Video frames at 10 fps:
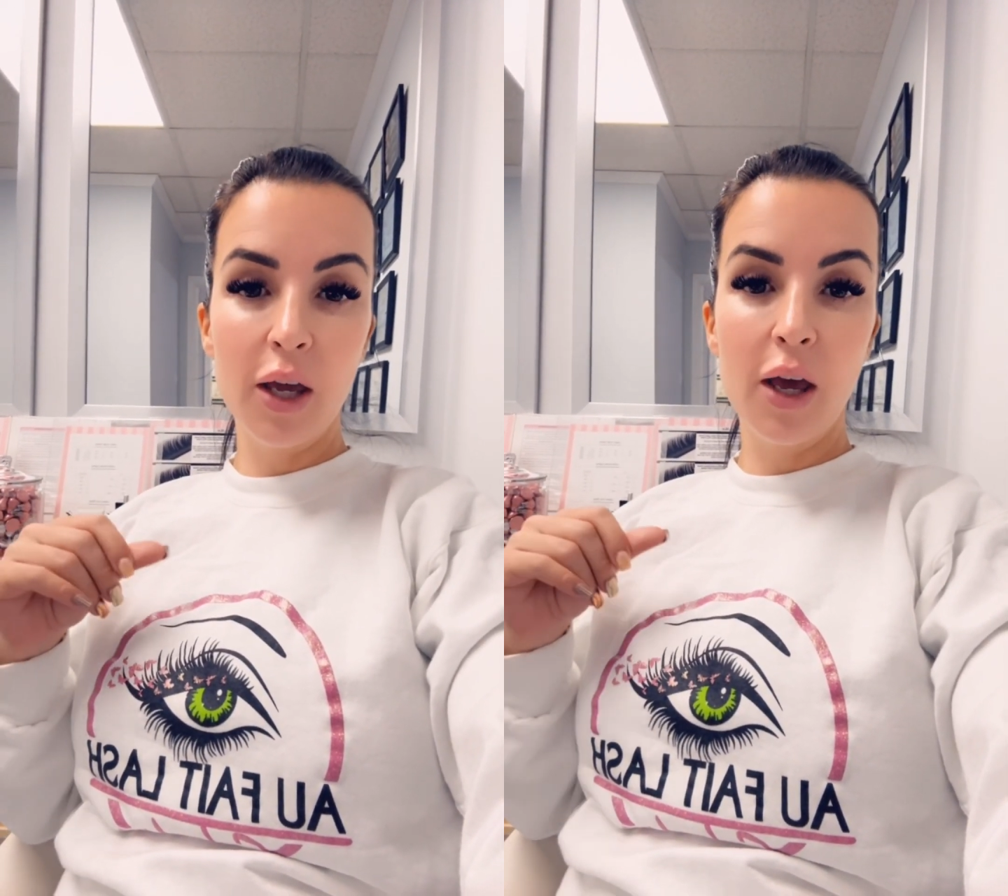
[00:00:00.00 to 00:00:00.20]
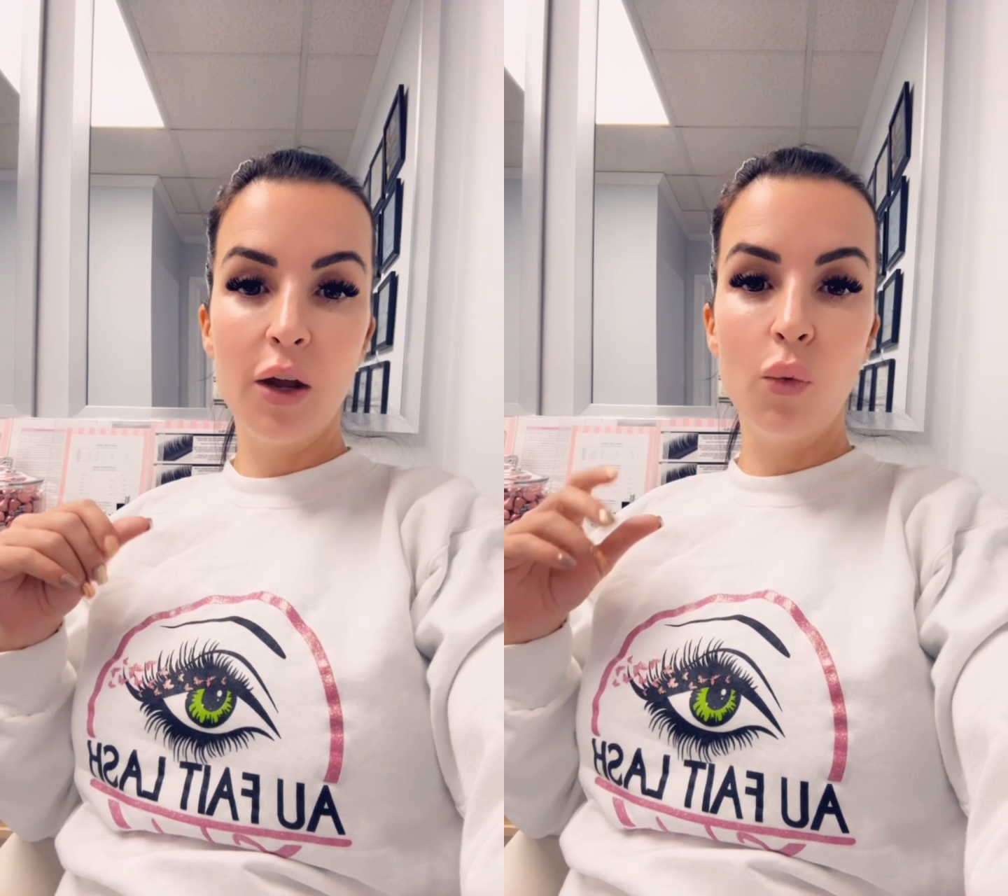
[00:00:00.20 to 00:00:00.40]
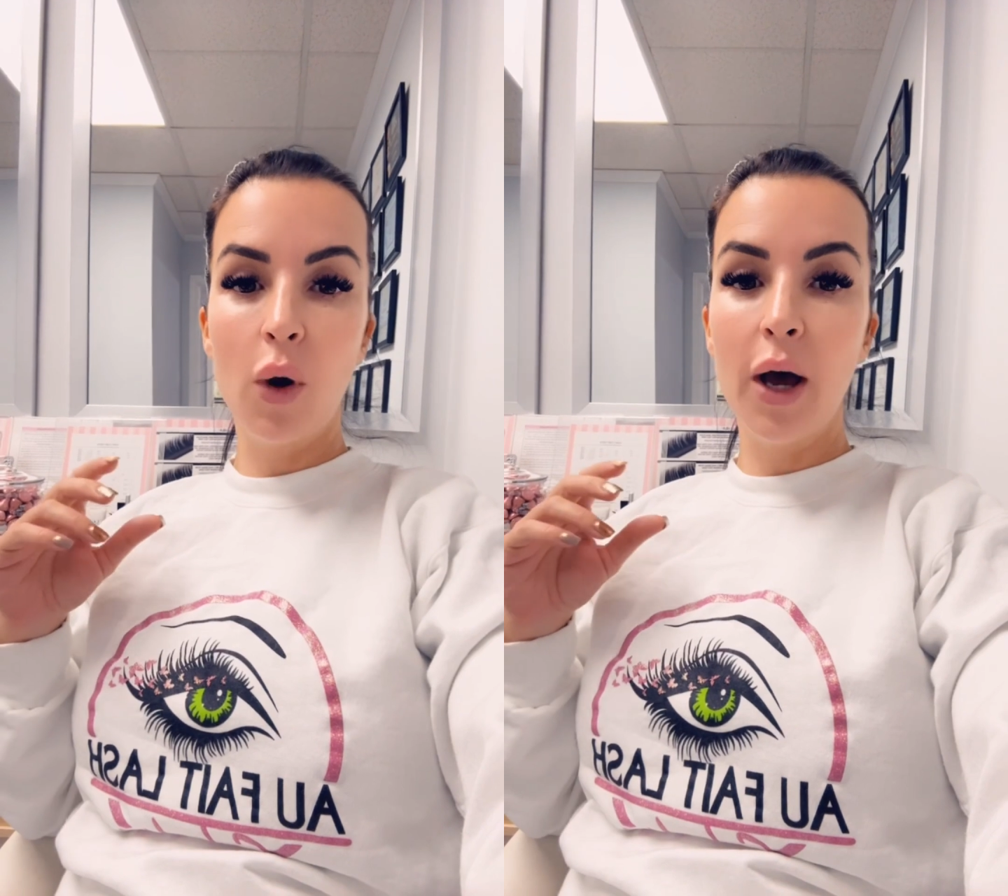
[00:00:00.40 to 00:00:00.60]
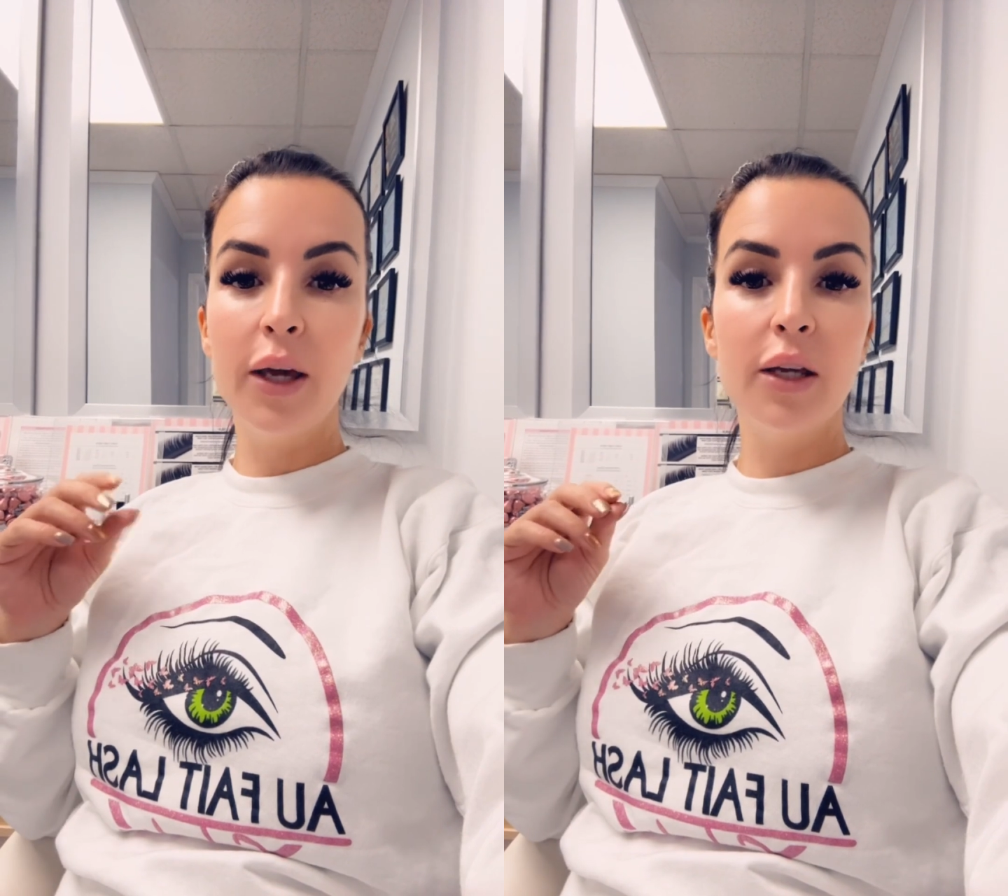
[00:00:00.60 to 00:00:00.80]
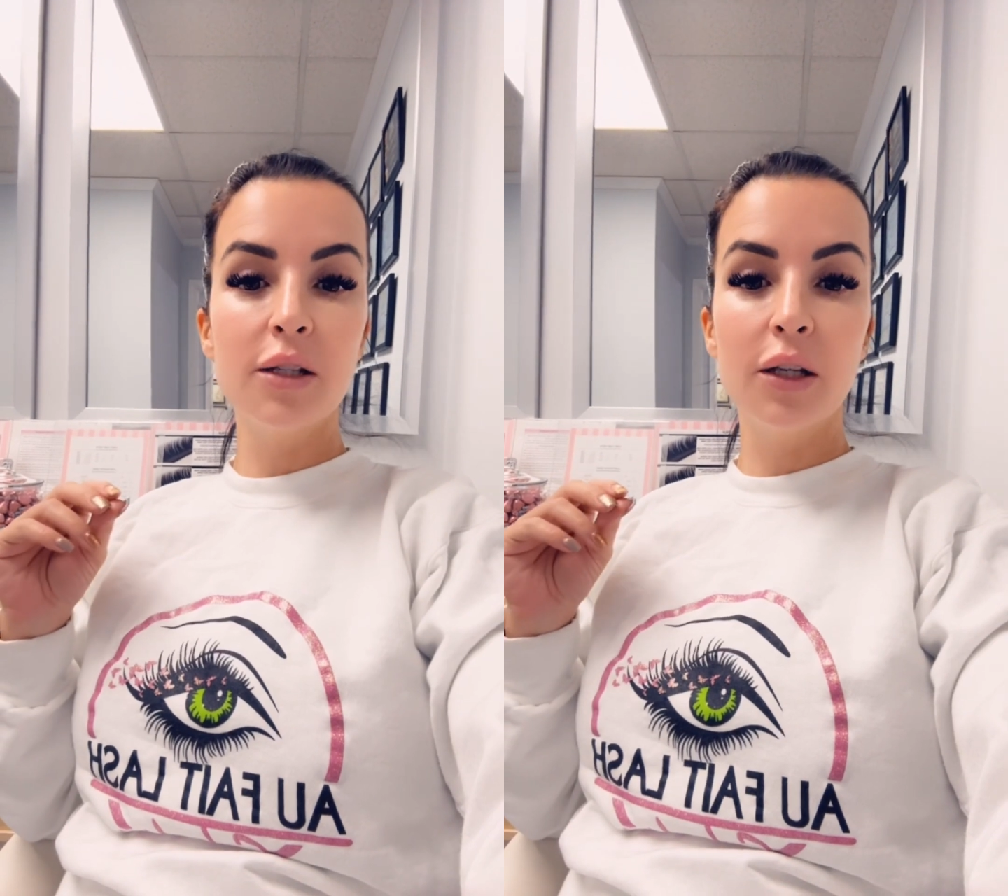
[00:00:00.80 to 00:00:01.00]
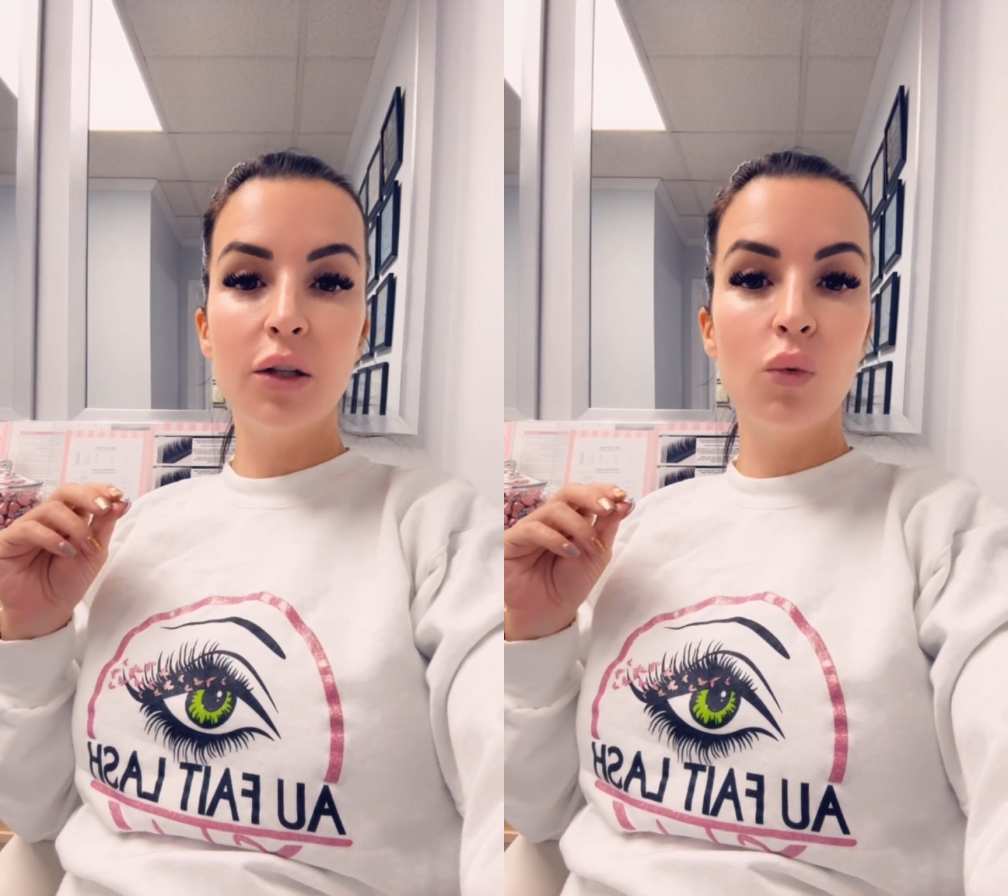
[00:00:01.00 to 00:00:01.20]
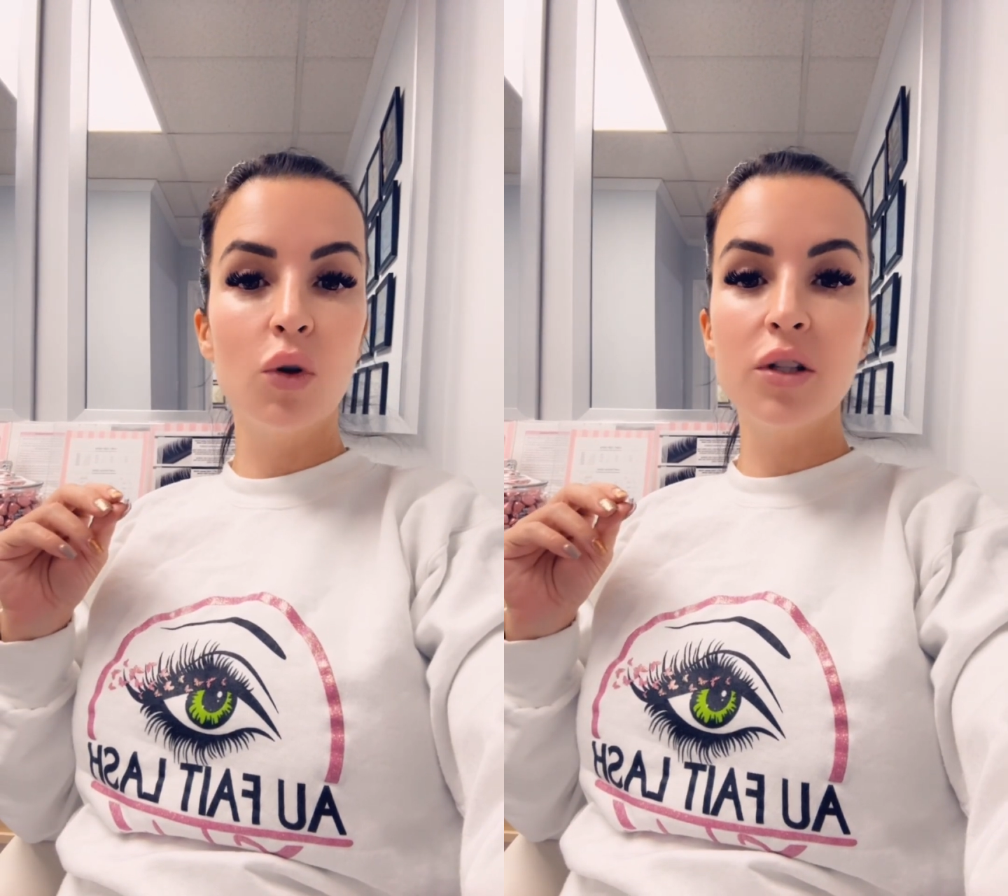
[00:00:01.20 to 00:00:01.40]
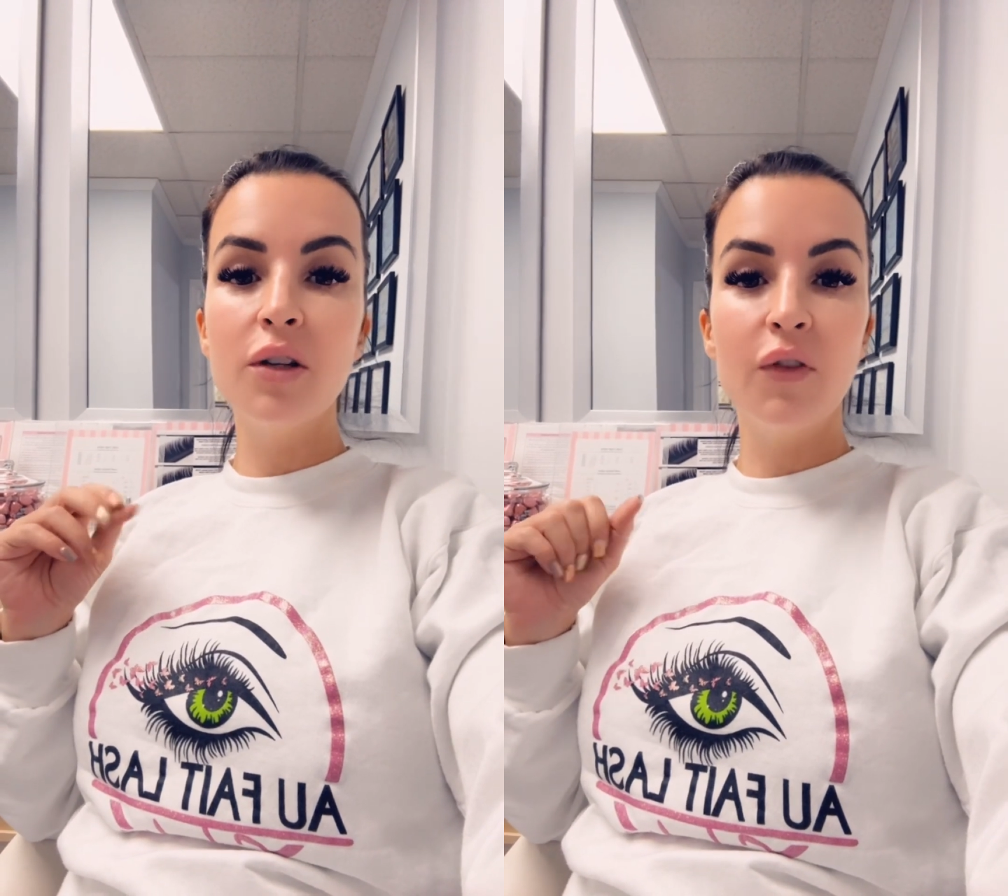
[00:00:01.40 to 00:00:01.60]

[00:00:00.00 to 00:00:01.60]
and why it's like the worst